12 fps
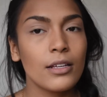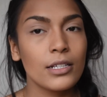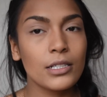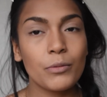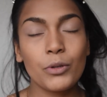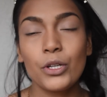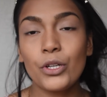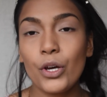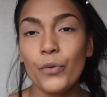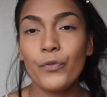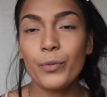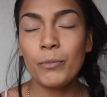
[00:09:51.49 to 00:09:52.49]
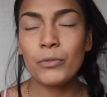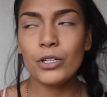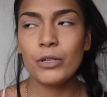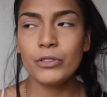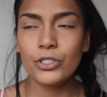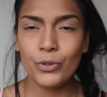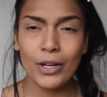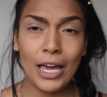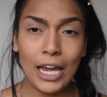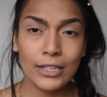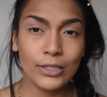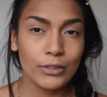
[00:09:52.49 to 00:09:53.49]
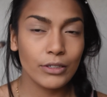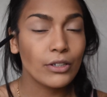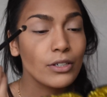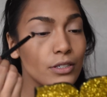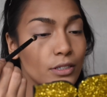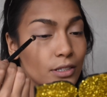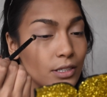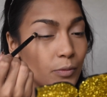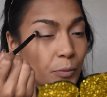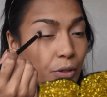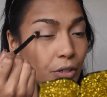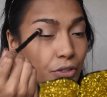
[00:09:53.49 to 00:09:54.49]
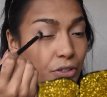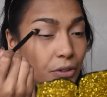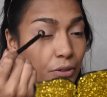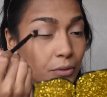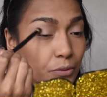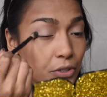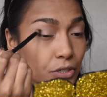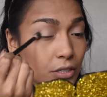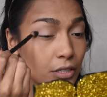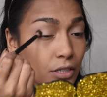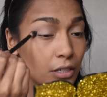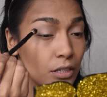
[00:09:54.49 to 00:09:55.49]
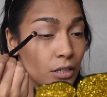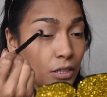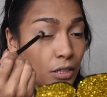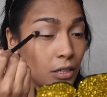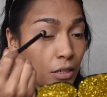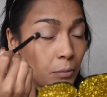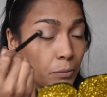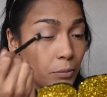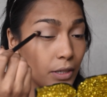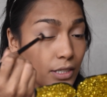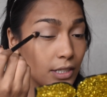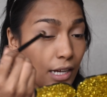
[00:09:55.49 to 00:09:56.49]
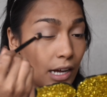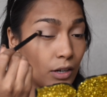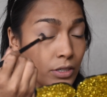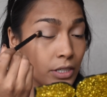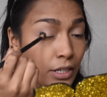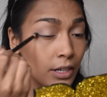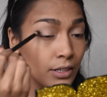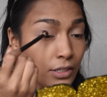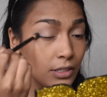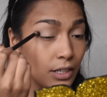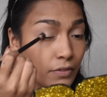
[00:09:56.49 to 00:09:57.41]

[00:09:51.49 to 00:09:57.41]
I'm gonna do a halo look, so this is what I'm gonna do. Just place it out here.